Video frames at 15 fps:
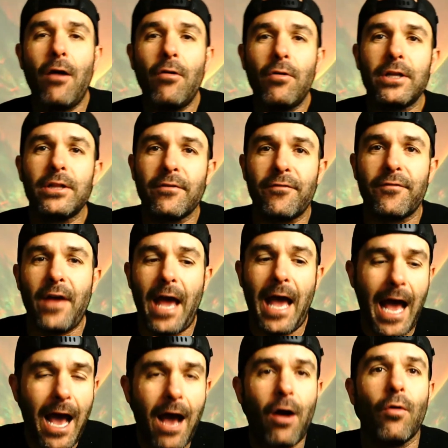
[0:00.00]

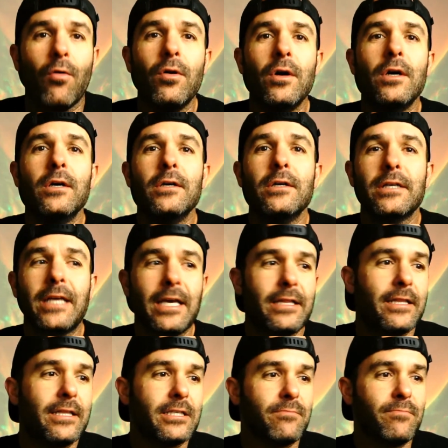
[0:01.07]

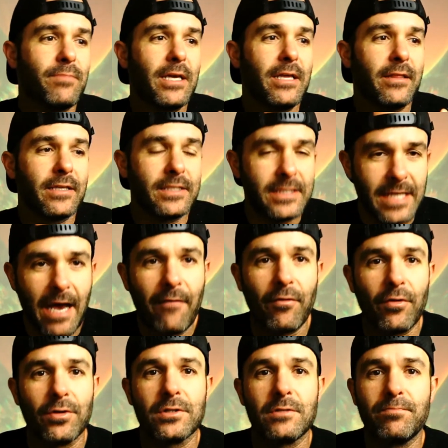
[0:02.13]
can this be the
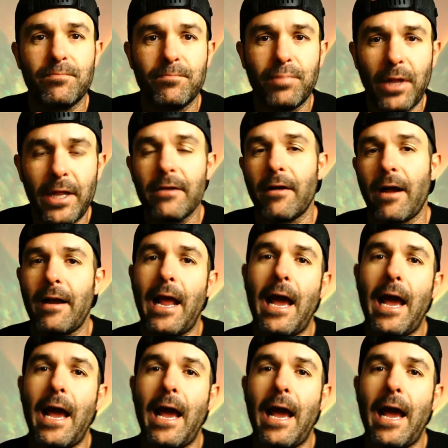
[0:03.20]
devil's playground?